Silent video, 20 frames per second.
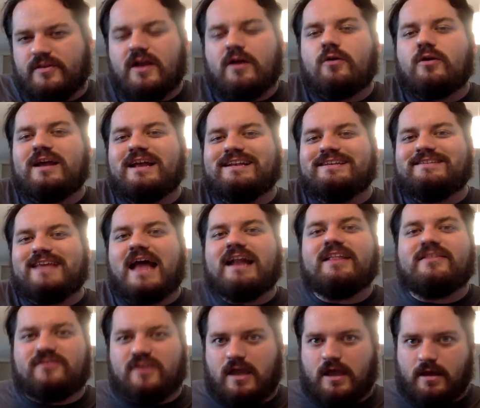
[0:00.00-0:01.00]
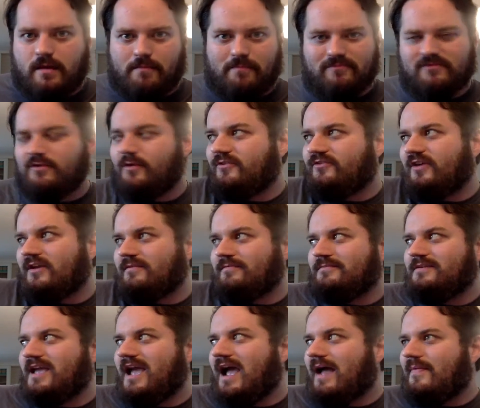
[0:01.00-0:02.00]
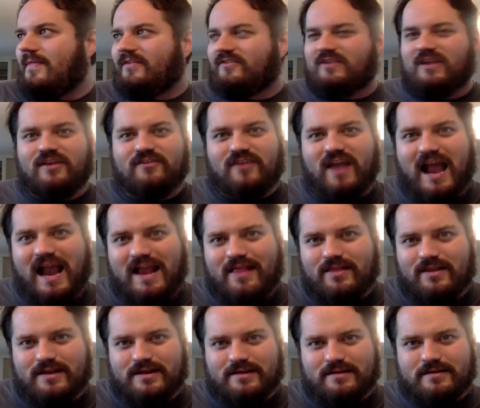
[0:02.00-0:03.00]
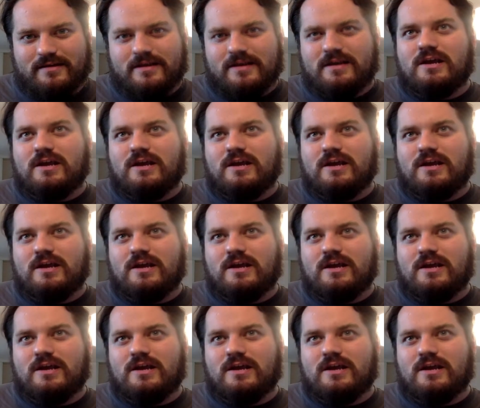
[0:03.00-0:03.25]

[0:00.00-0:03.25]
They're indebted to him. So it's like, yeah, that's his island.